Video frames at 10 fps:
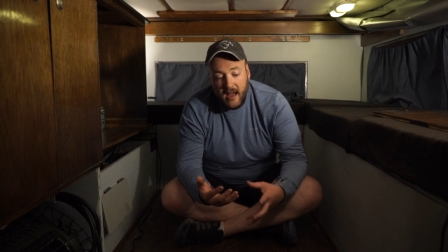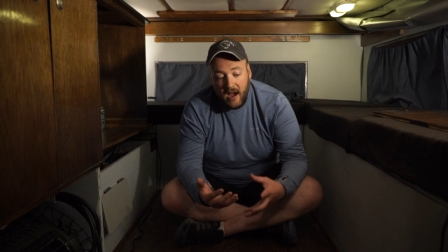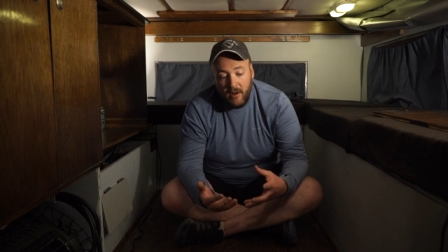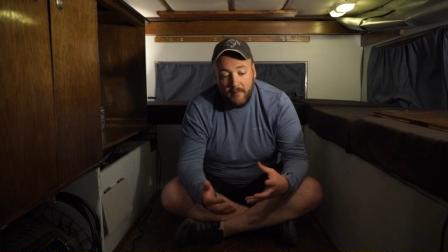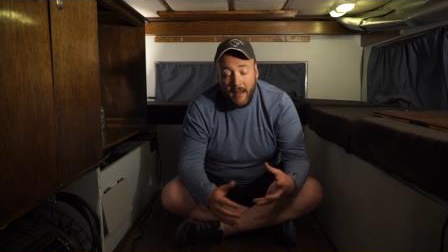
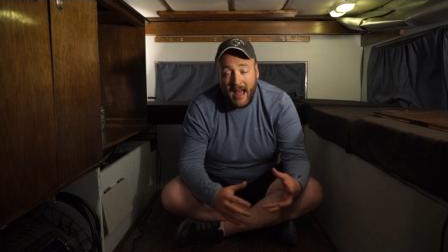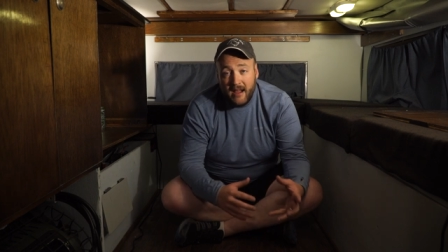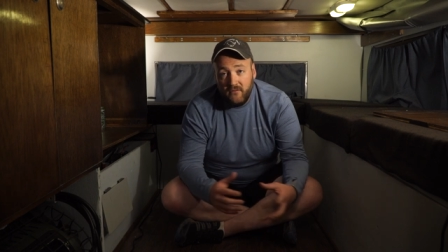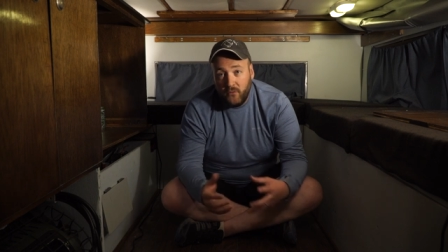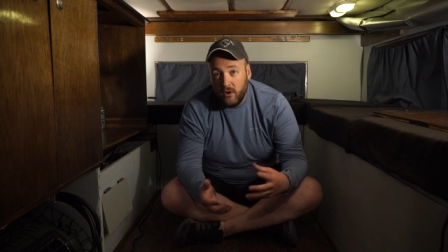I went
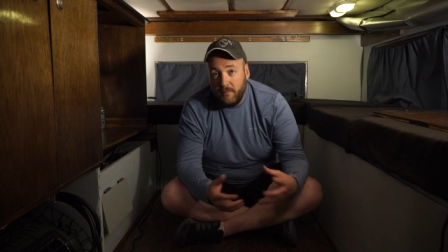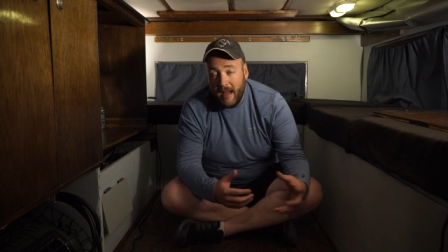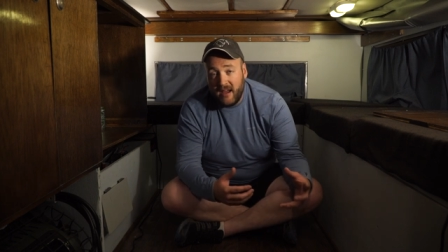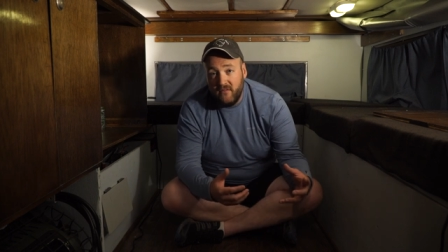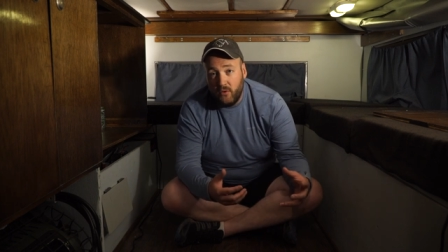back and forth,
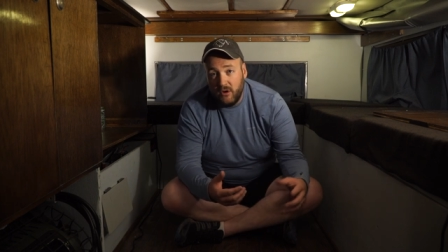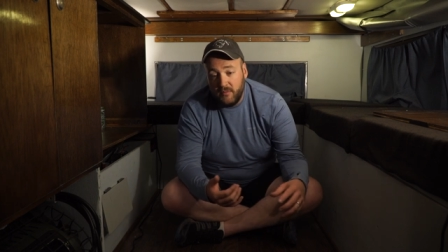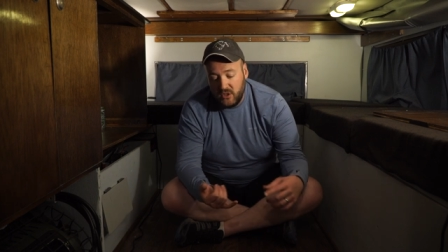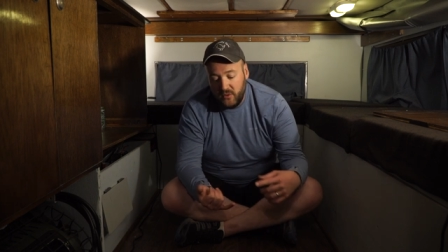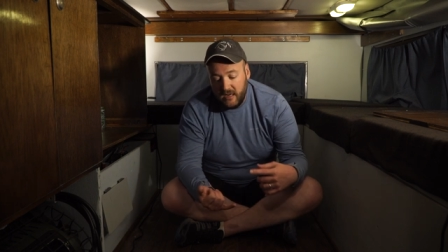back and forth
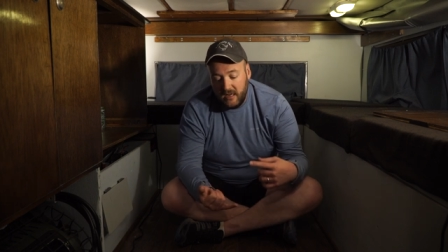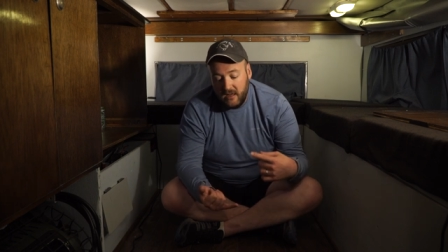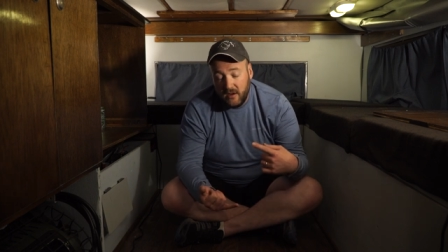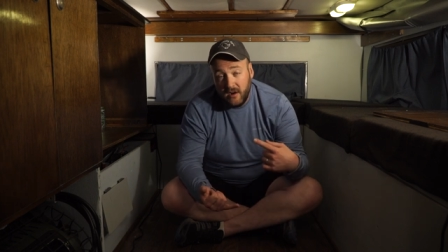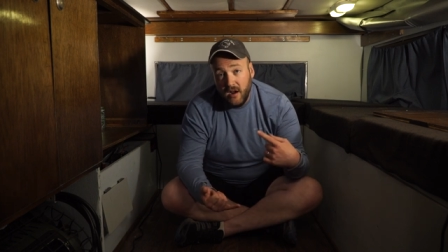between
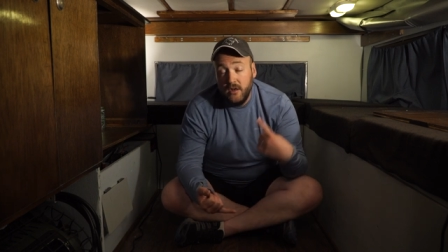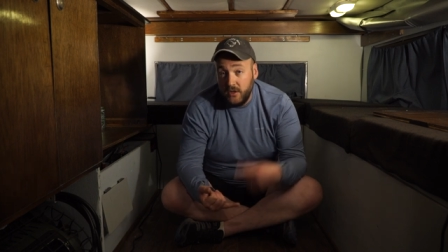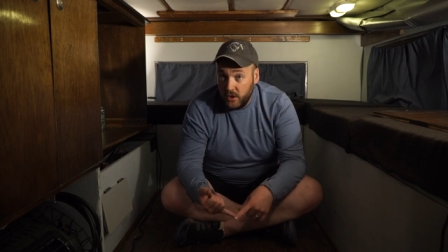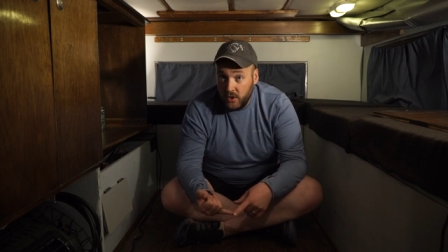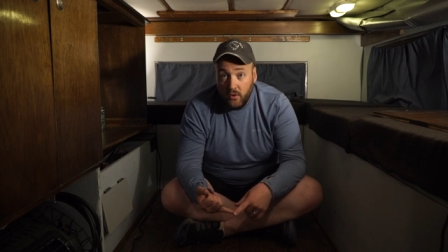either
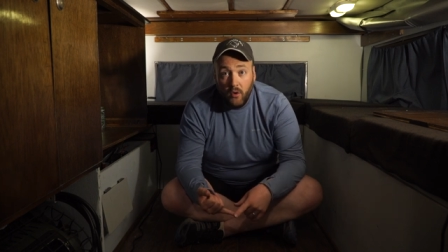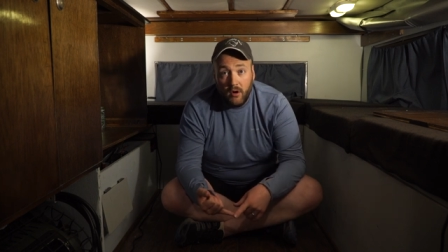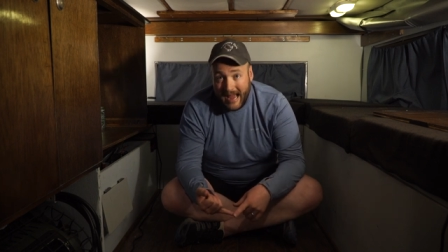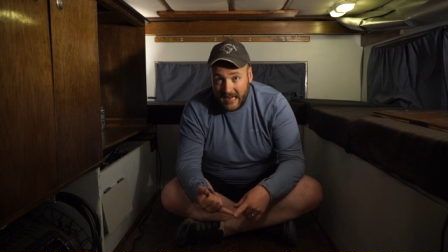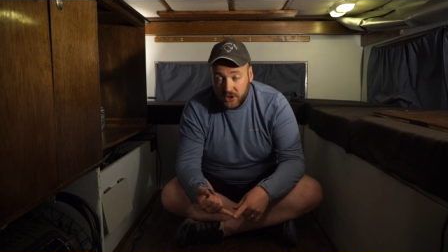new
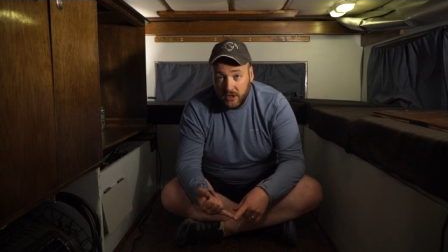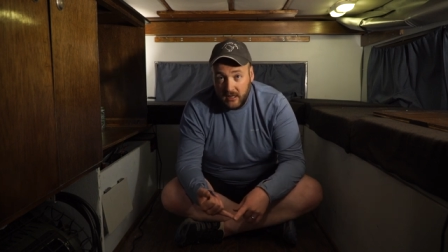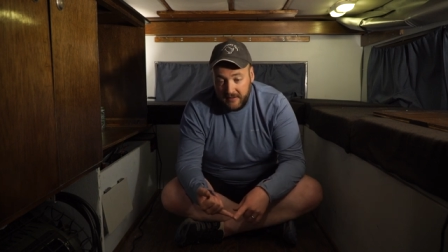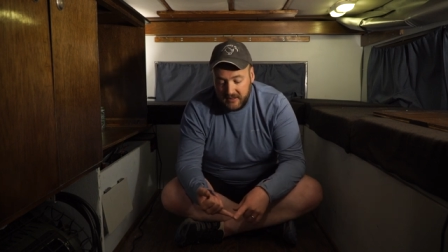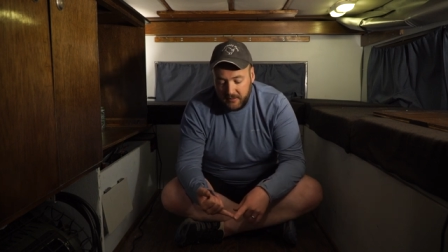or extra
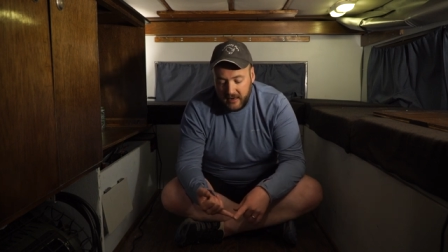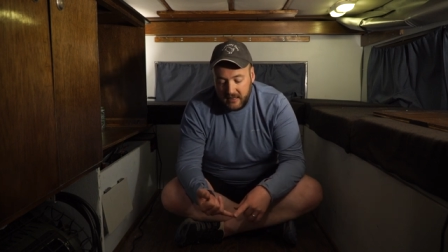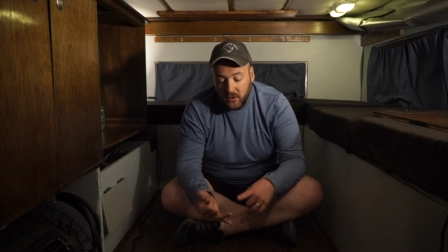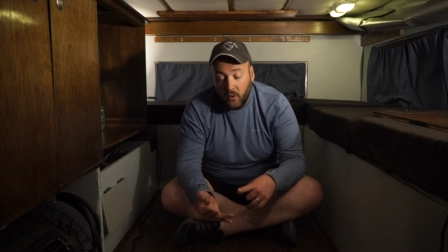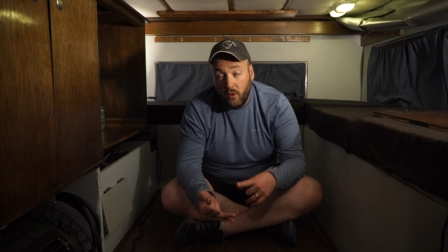leaf
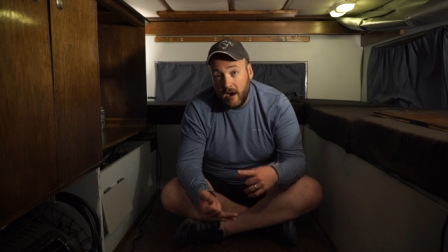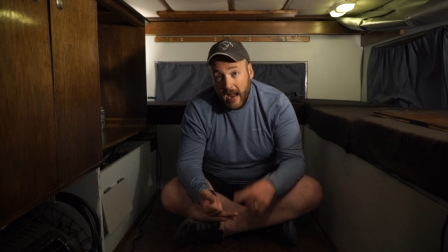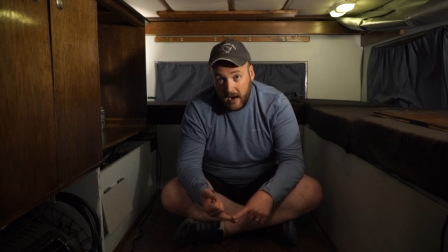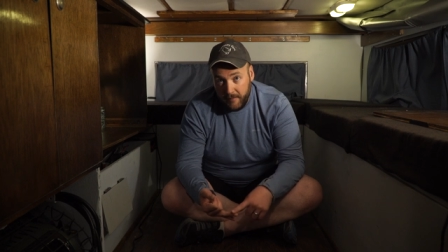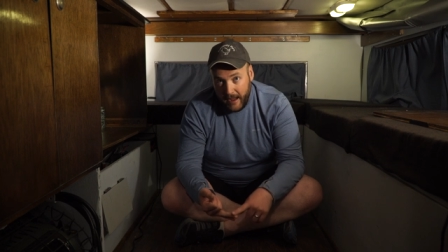springs or
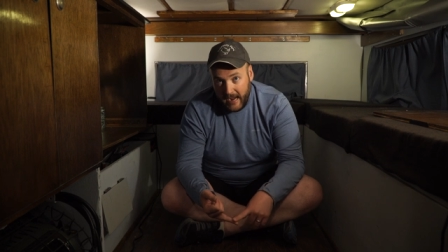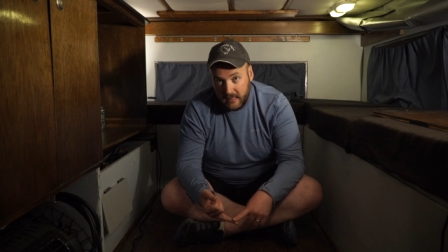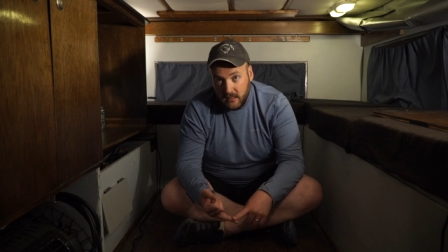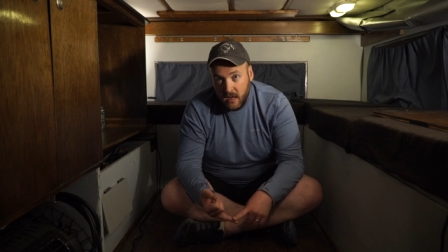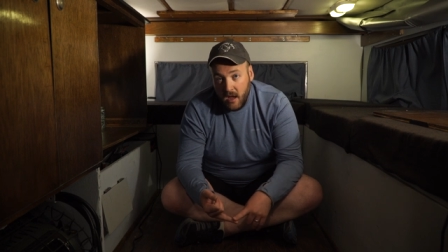
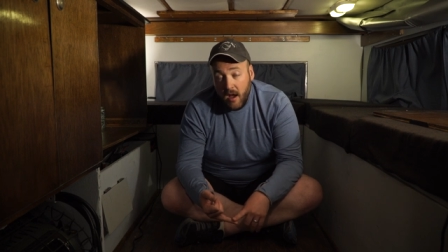airbags.